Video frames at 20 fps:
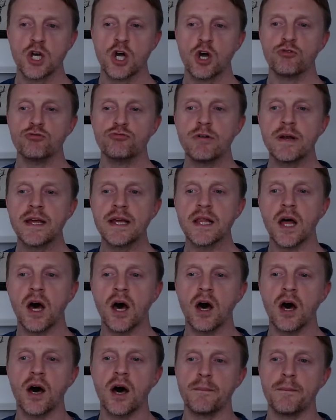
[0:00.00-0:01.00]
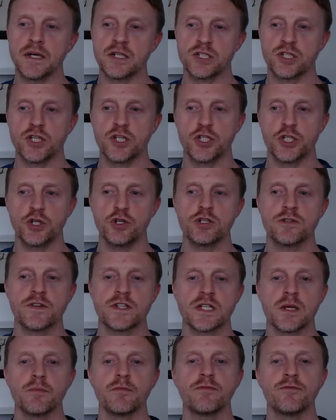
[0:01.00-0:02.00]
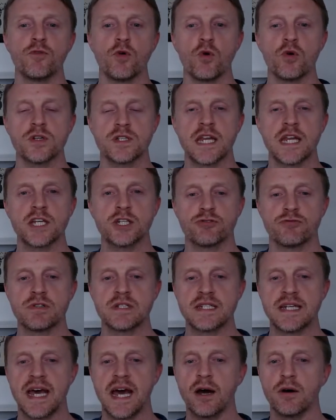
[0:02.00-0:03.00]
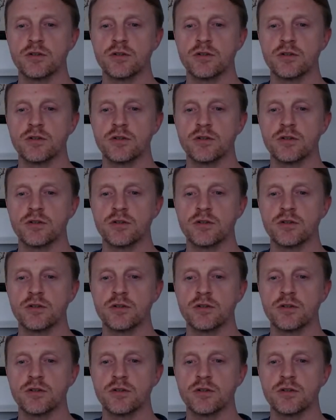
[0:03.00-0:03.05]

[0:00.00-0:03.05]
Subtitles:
real harm to the Jews for some 4 centuries now.